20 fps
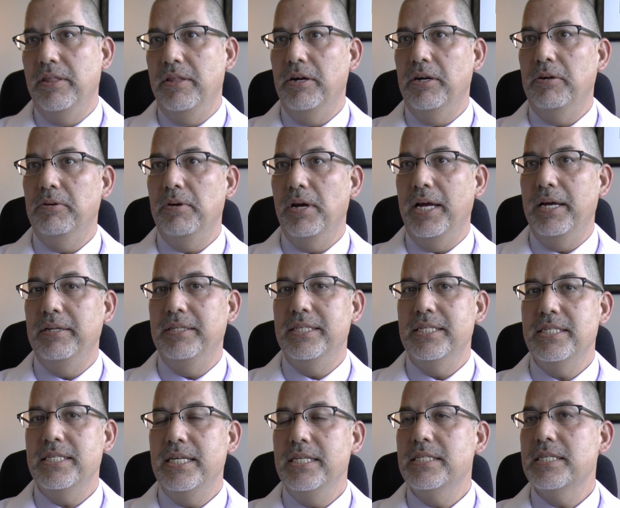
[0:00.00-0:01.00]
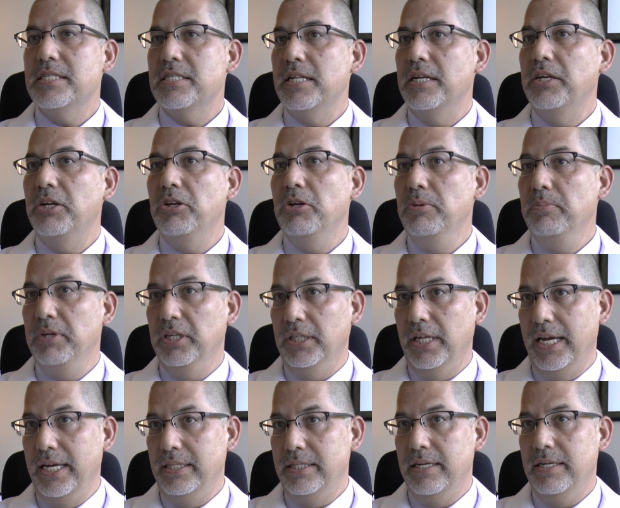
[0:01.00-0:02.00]
They're diseases that
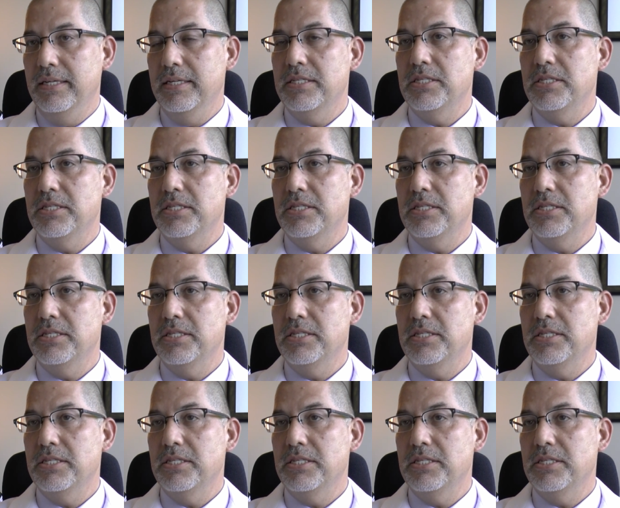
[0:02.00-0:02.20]
accumulate.